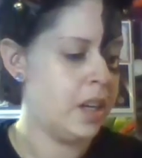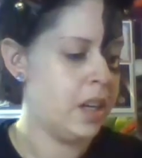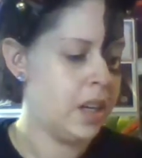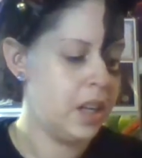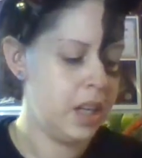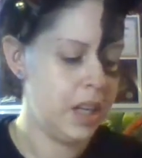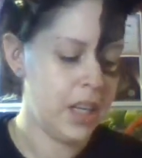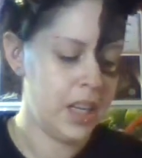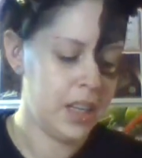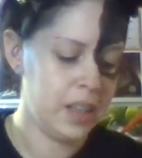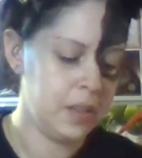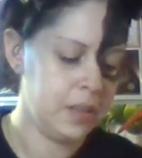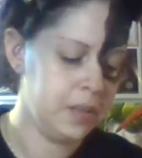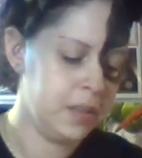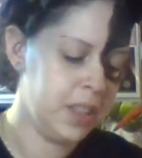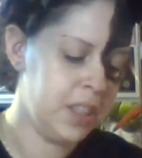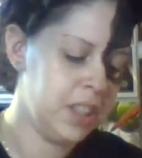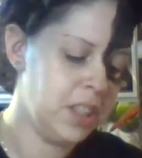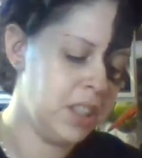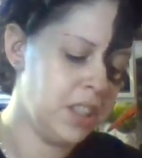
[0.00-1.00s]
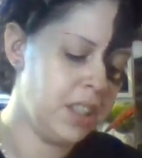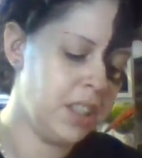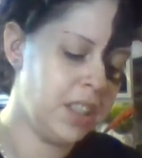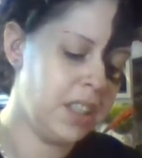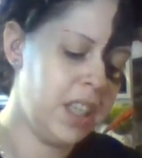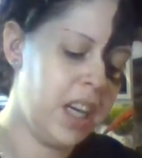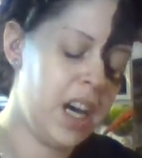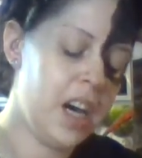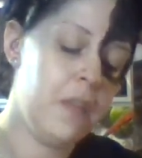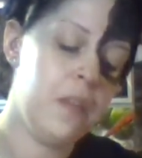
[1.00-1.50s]
Now, when
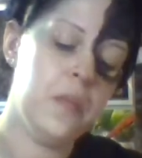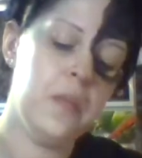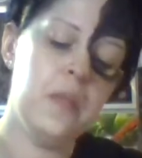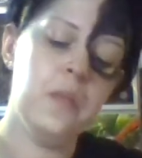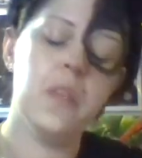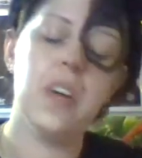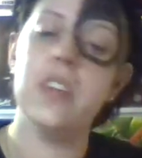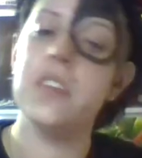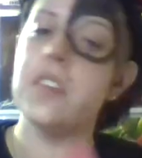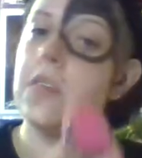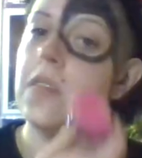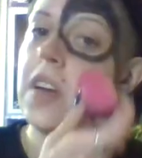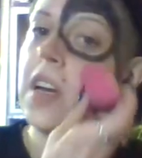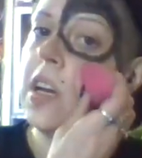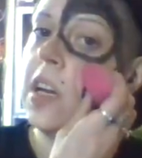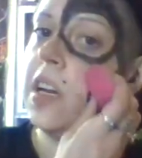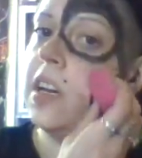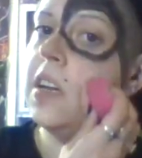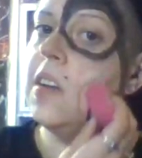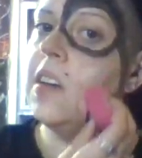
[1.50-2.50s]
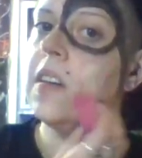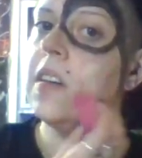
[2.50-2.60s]
Catwoman was created,